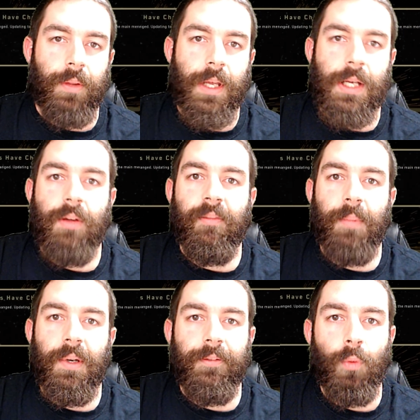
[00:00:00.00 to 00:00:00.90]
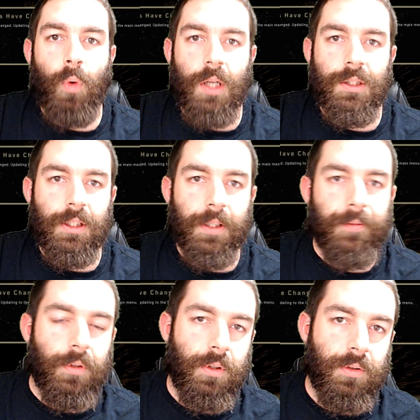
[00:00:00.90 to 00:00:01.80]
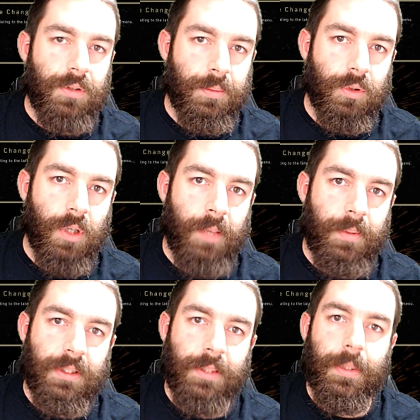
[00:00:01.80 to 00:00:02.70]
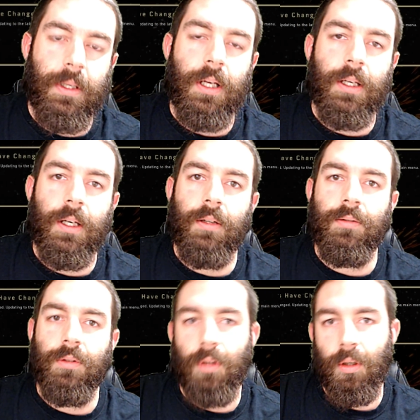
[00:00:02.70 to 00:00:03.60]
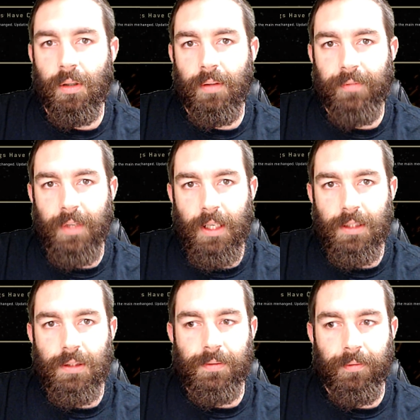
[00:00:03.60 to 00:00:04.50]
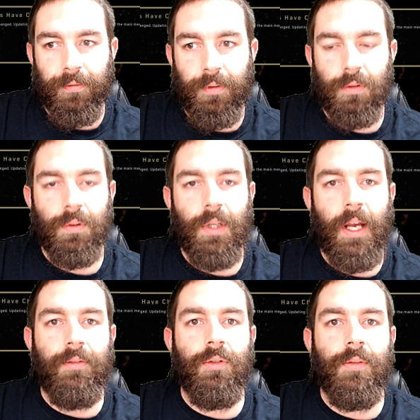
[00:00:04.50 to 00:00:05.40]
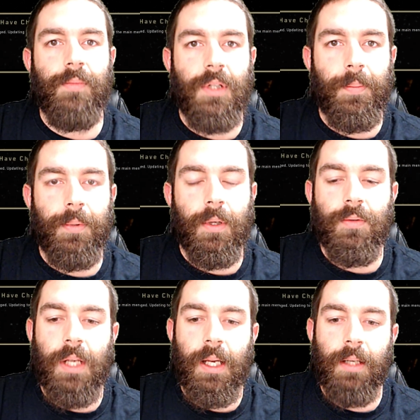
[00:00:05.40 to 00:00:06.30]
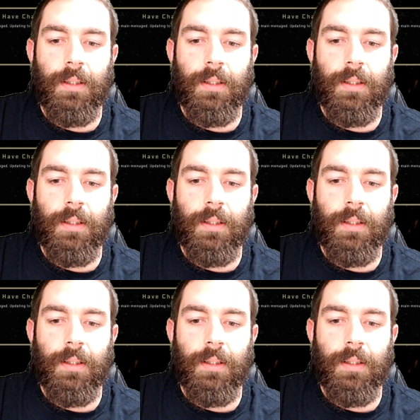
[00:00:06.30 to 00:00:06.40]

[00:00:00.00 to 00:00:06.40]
Thank you everybody for watching. If you're new, subscribe, hit that bell icon, and turn on notifications for future live streams, uploads, and